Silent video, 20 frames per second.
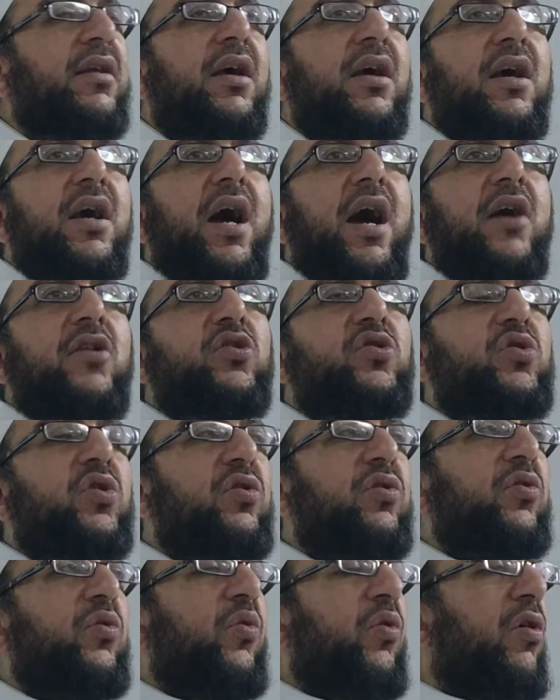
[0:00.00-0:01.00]
And so
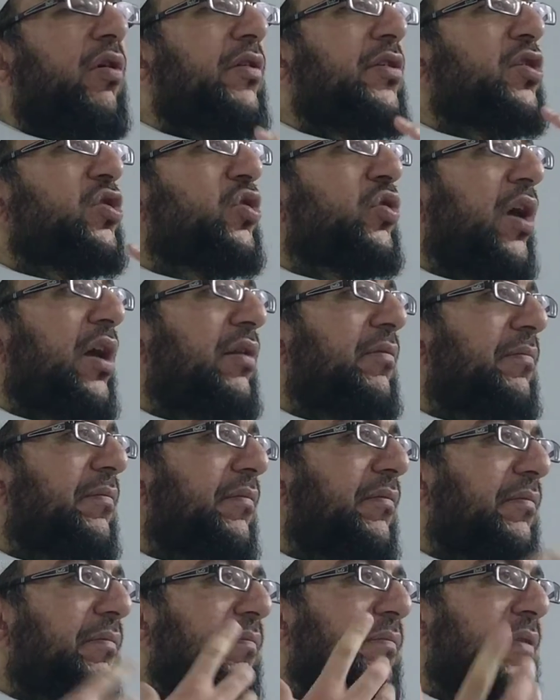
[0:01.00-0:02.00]
all these great
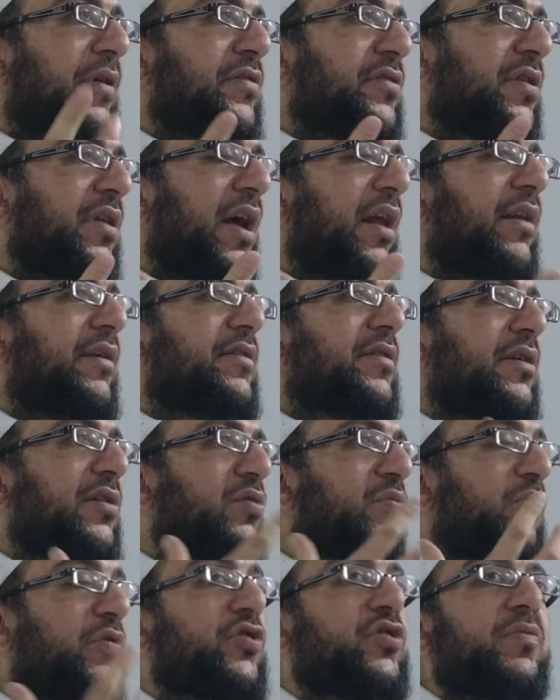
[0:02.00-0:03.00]
personalities,
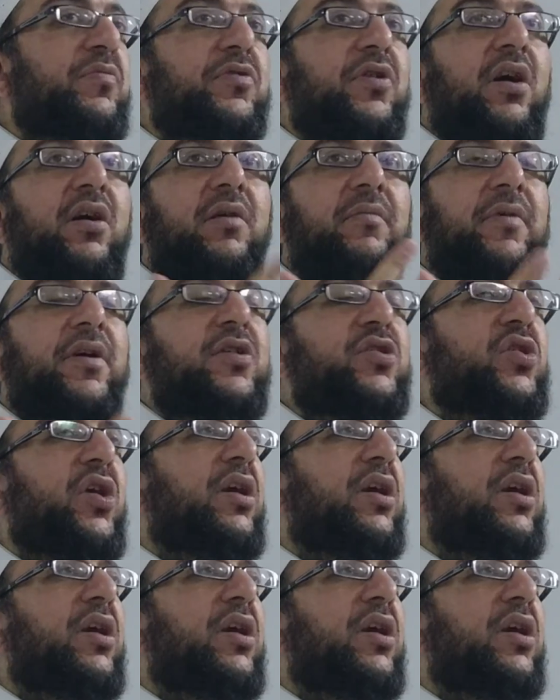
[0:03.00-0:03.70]
Muslims are emerging,